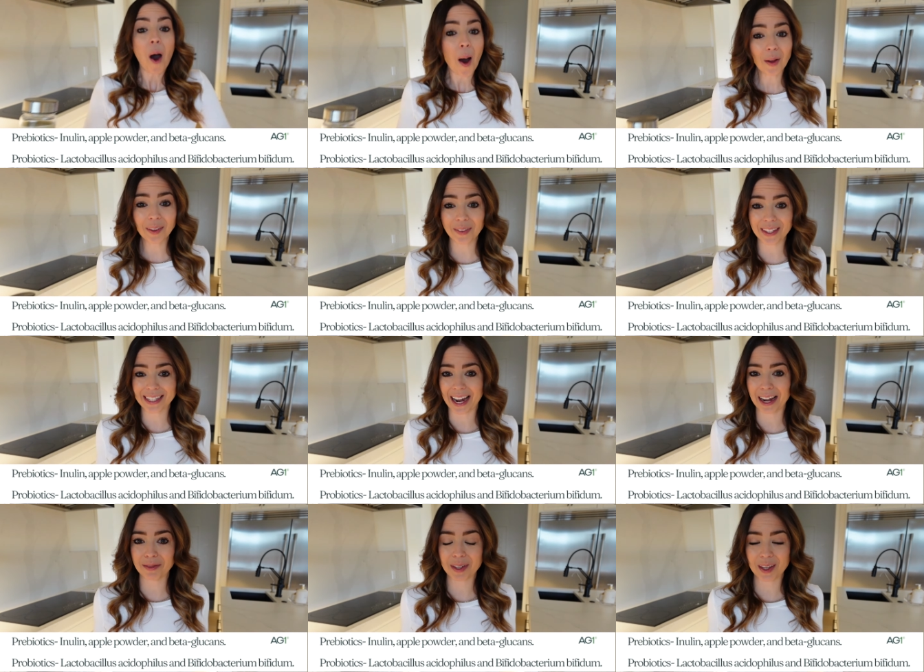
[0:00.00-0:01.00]
all of the
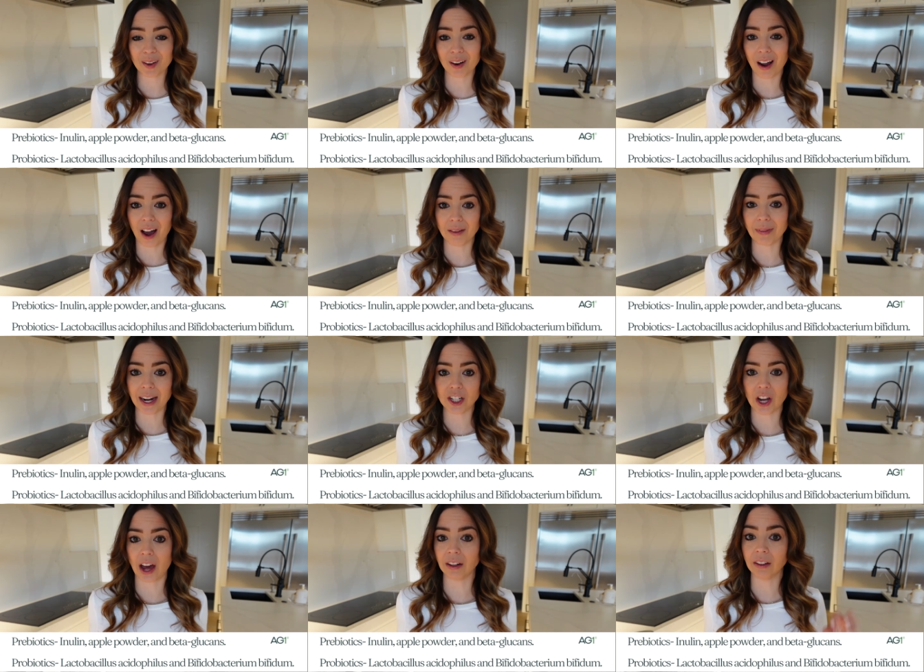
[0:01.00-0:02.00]
time here on my
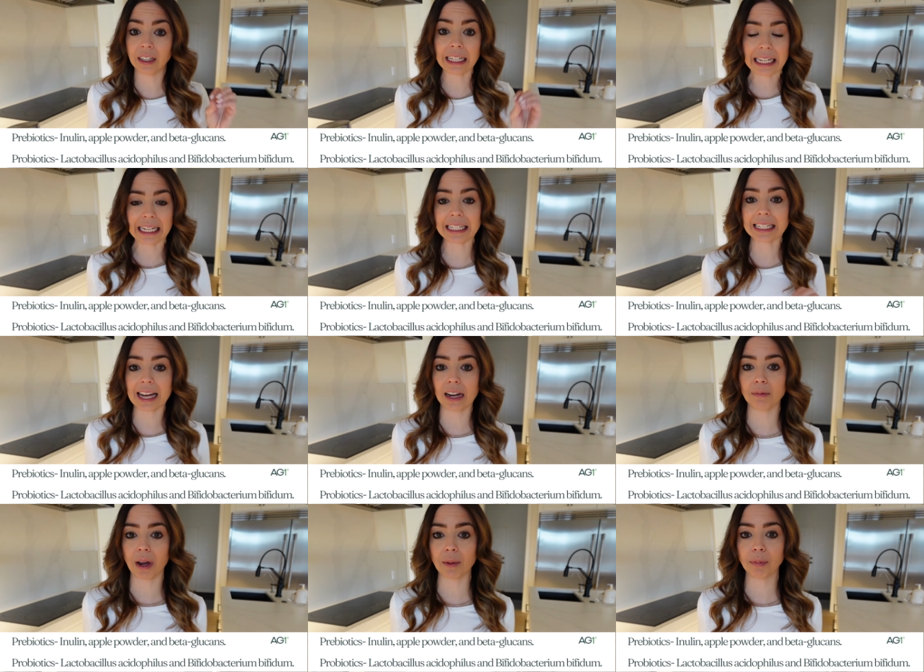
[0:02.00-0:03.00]
channel and
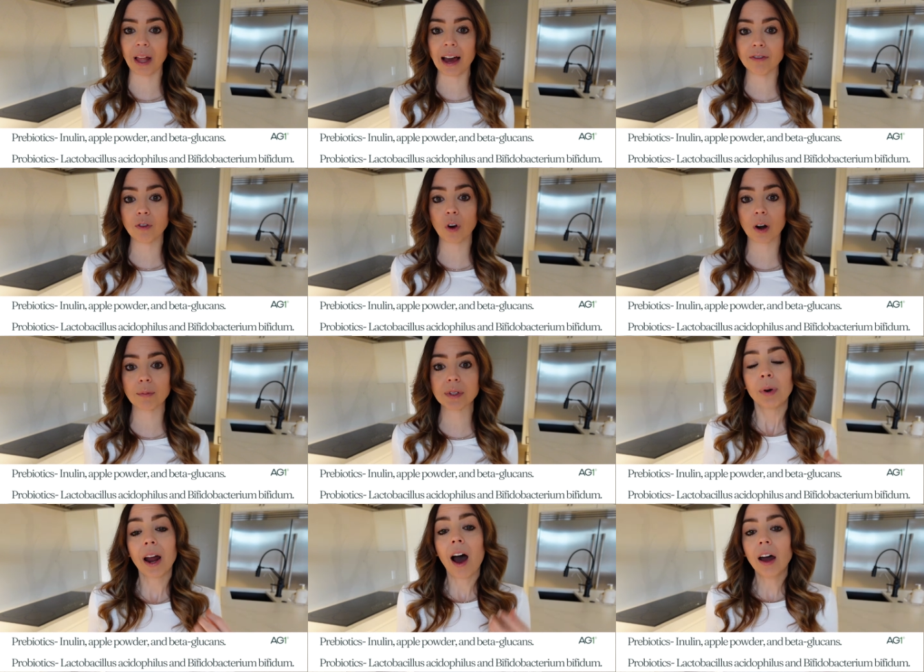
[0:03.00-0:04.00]
inside my platforms.
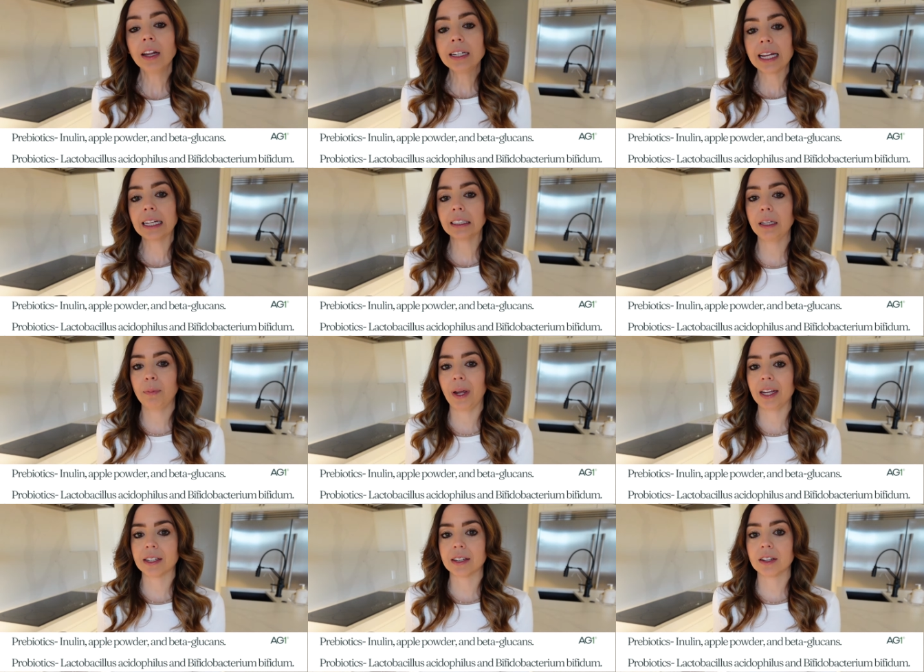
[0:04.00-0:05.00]
But on a daily
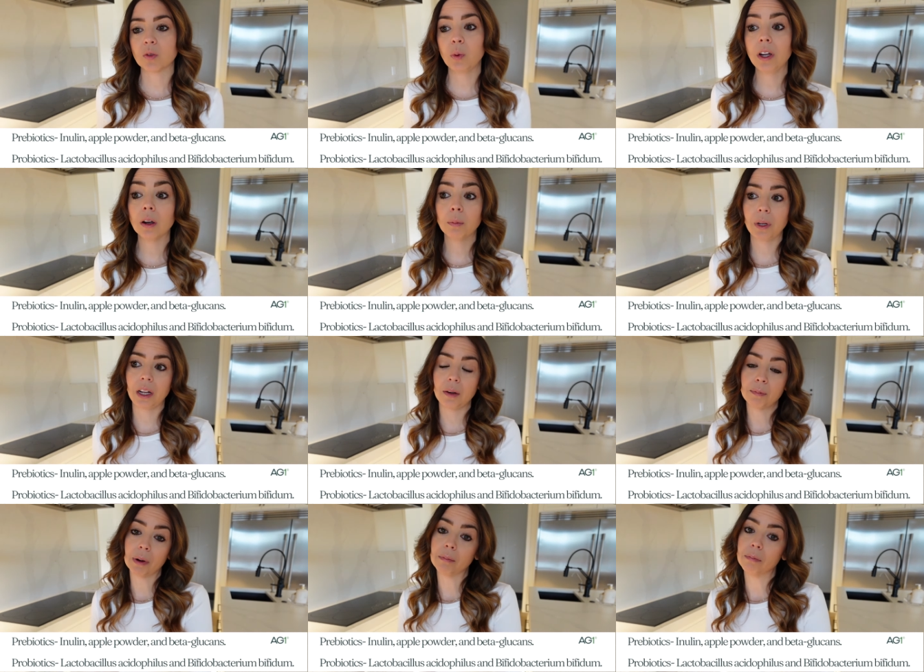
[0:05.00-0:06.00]
basis, we are
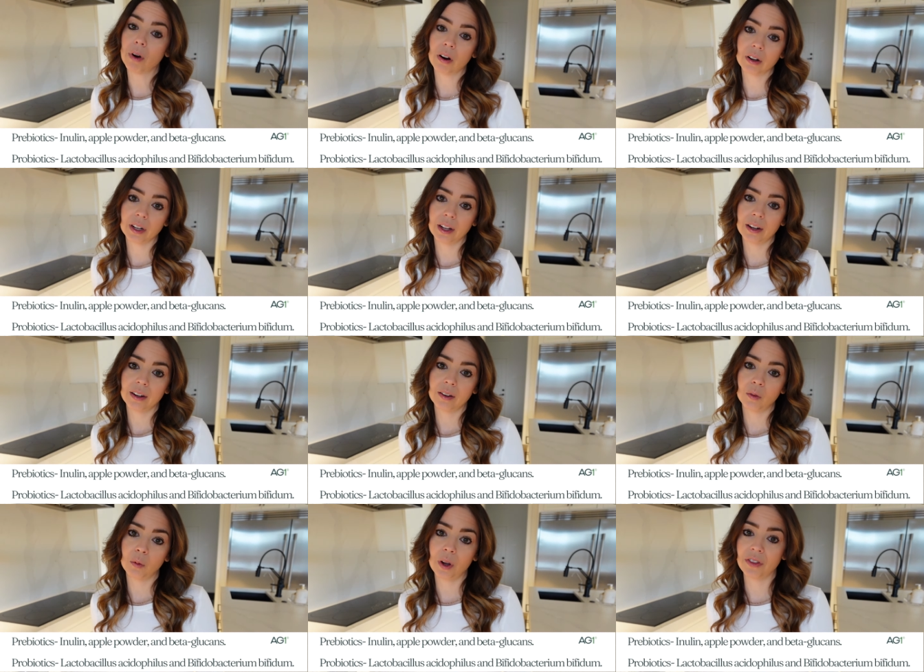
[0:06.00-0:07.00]
being
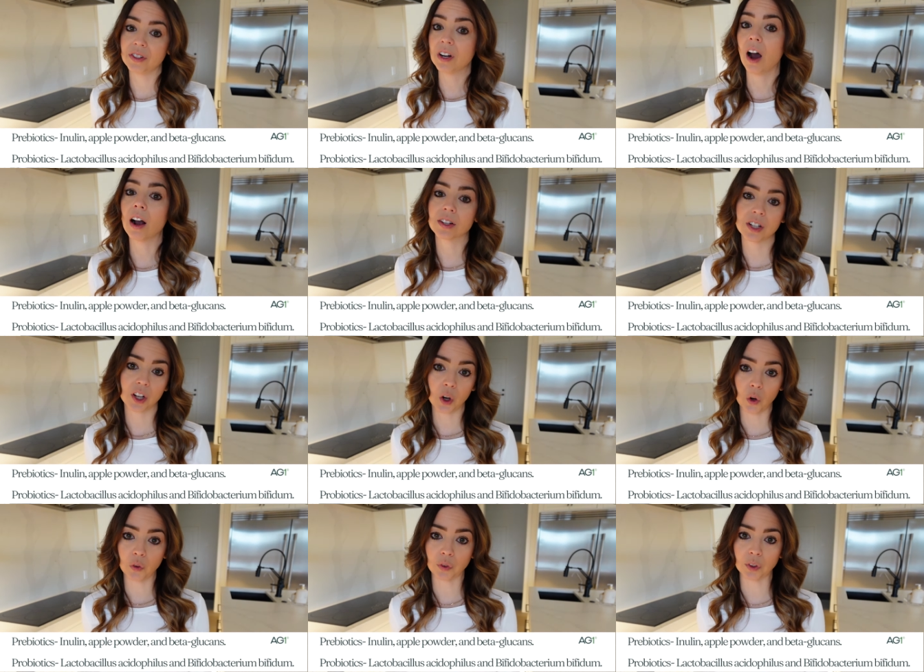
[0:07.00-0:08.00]
bombarded with
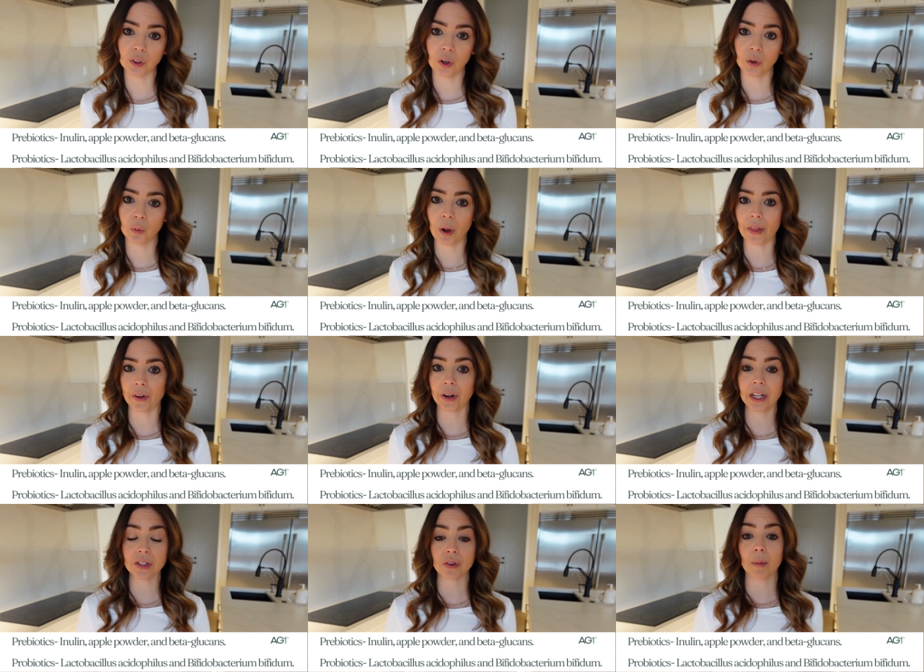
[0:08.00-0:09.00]
toxic overload, whether
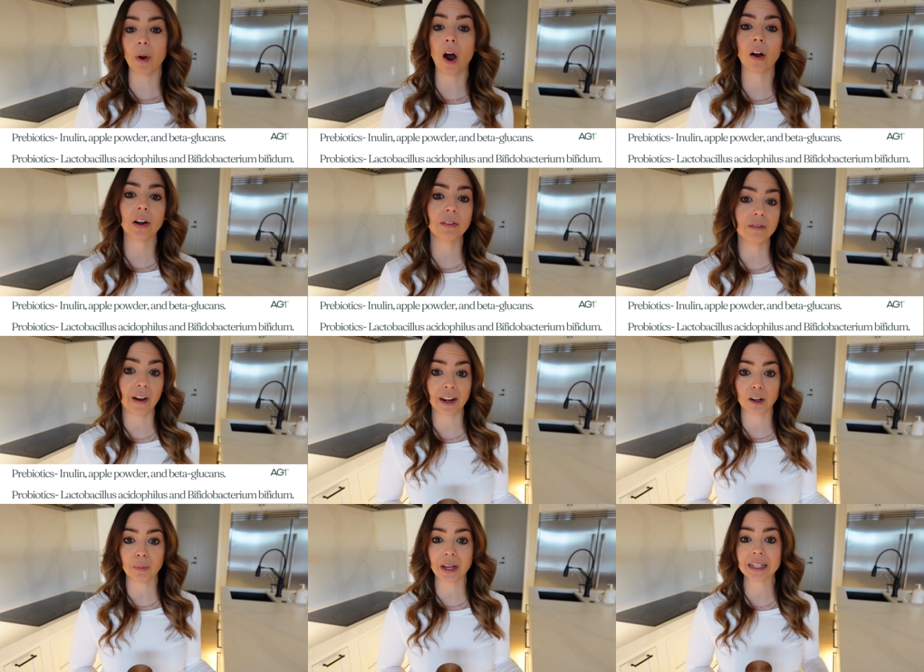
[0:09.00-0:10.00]
it's from our
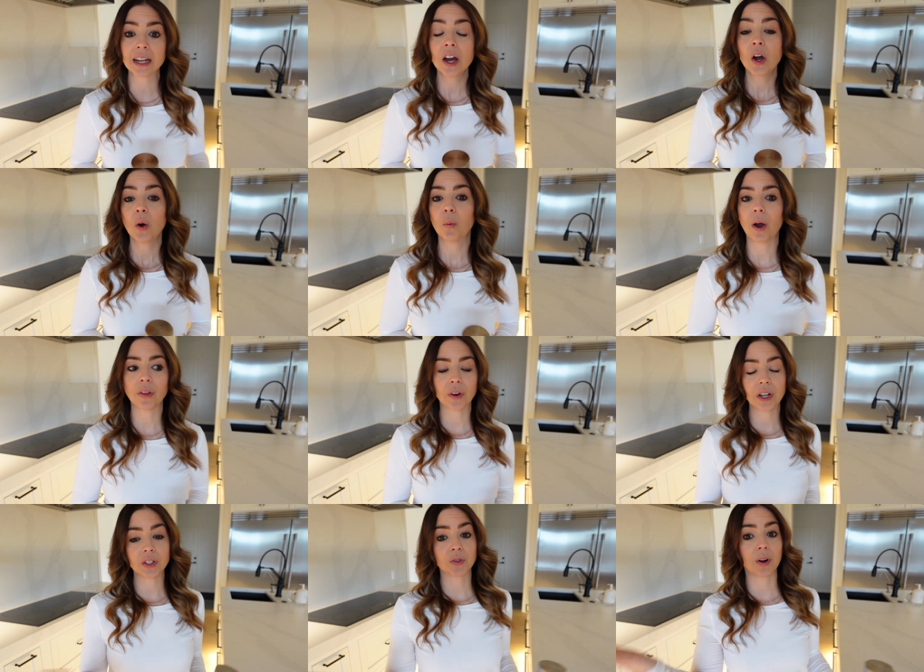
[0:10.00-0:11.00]
environment,
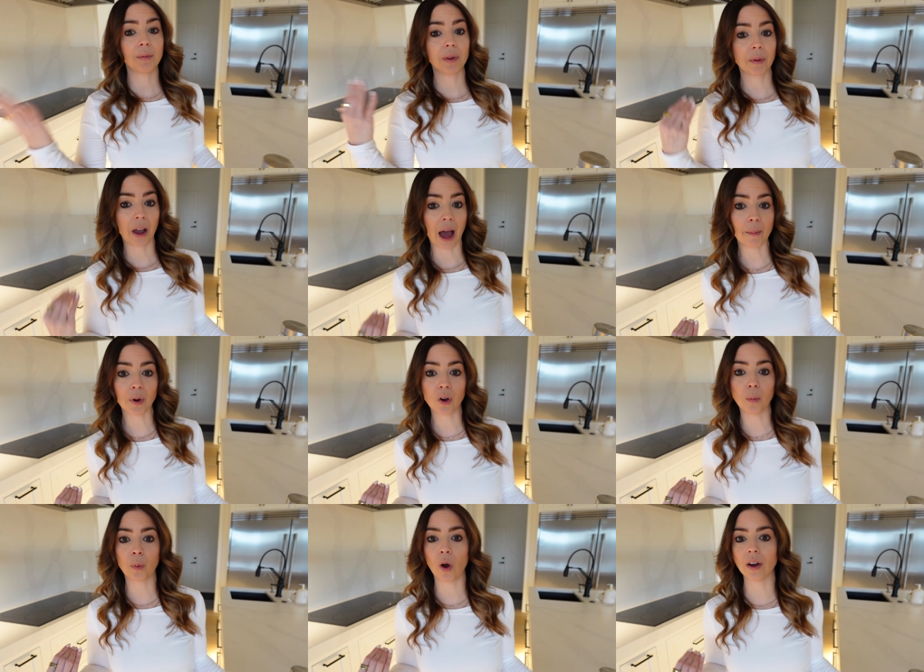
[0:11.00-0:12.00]
whether it's from the
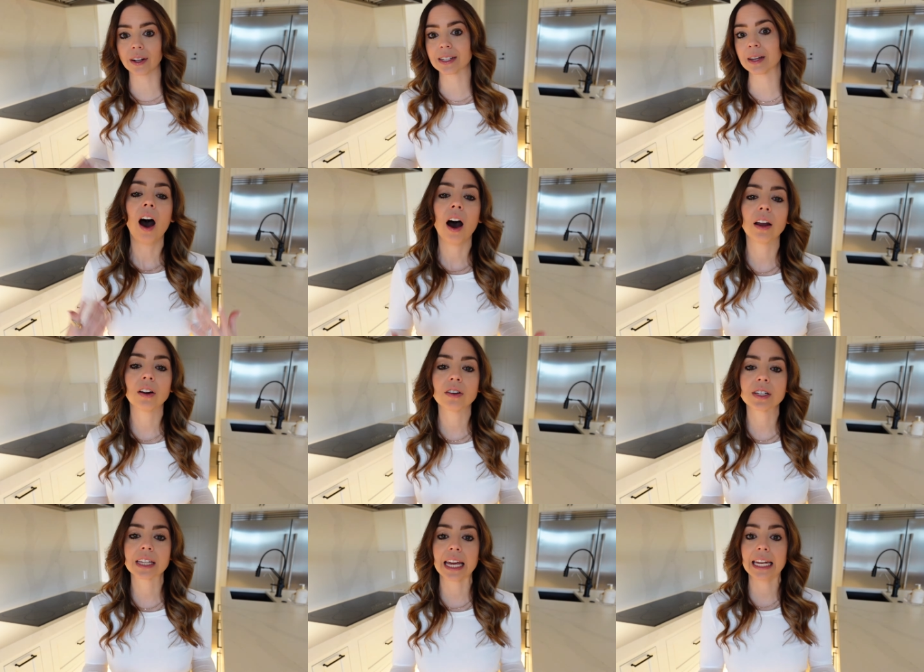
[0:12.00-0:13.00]
chemical products on
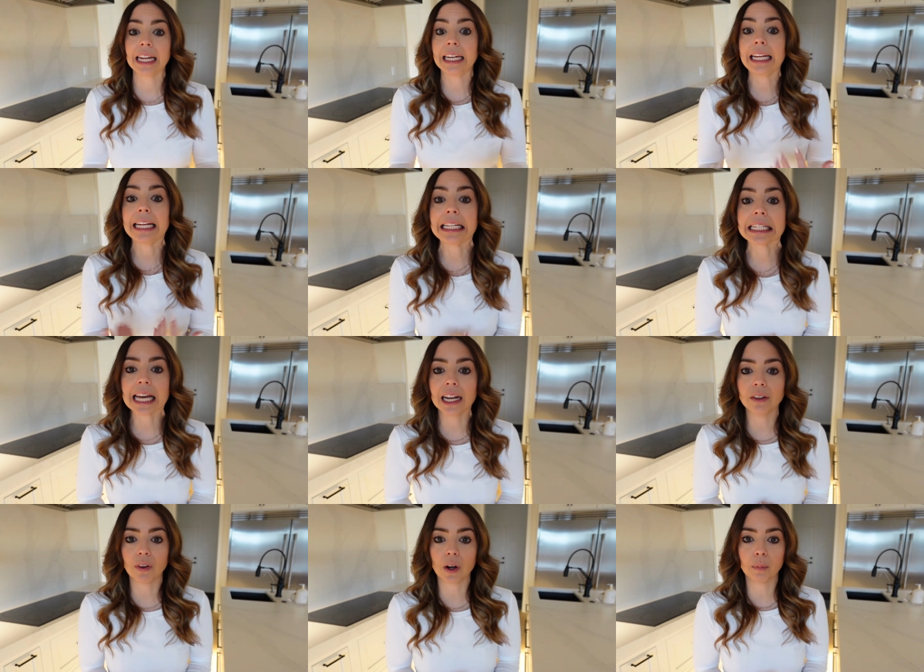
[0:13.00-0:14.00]
our skin and
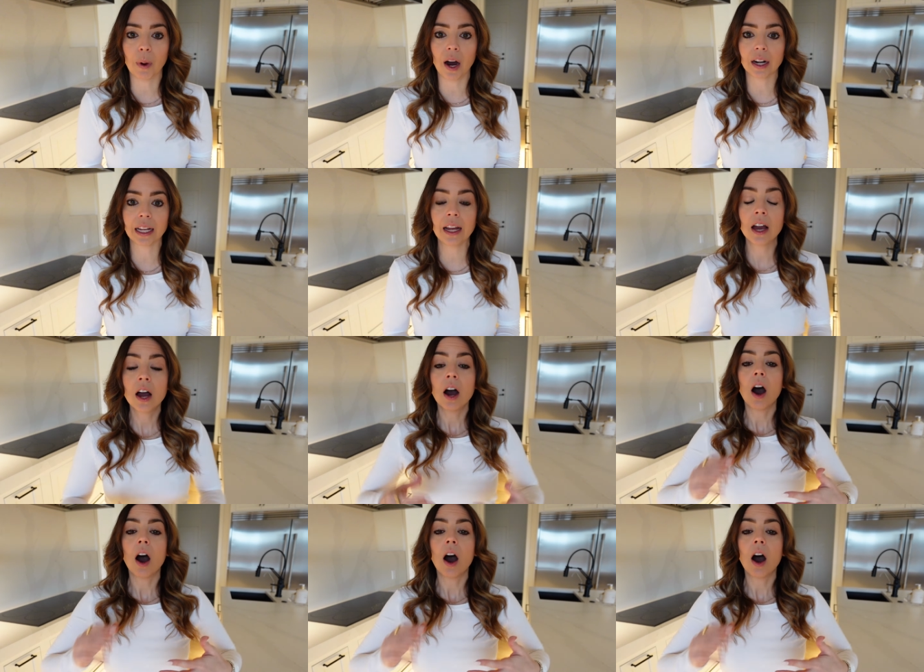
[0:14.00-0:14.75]
inside of our body.